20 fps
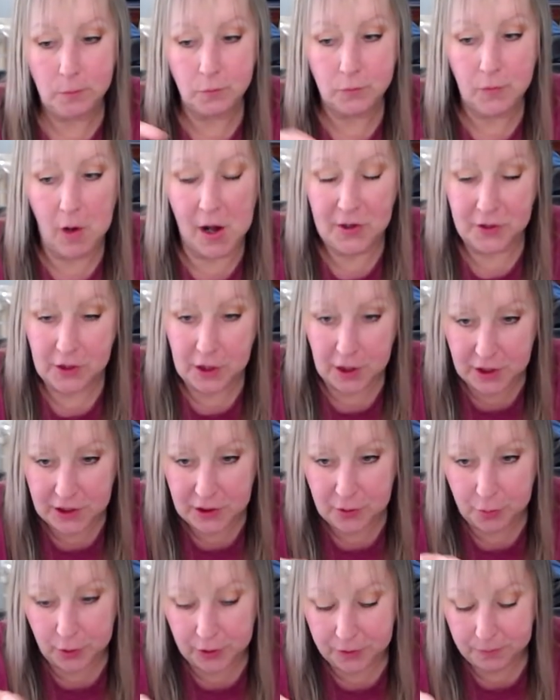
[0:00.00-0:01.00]
and Honey
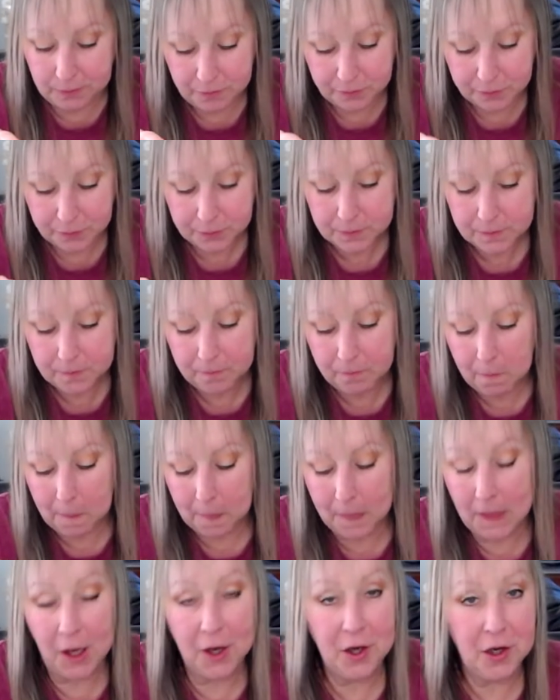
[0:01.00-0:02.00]
would
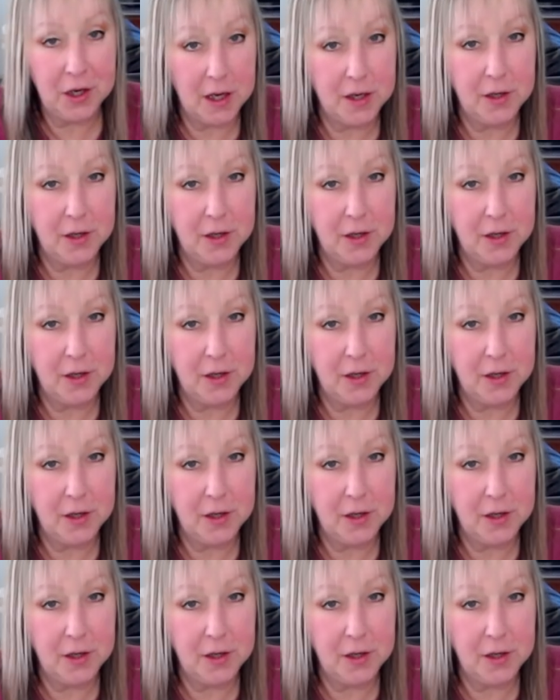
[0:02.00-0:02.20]
get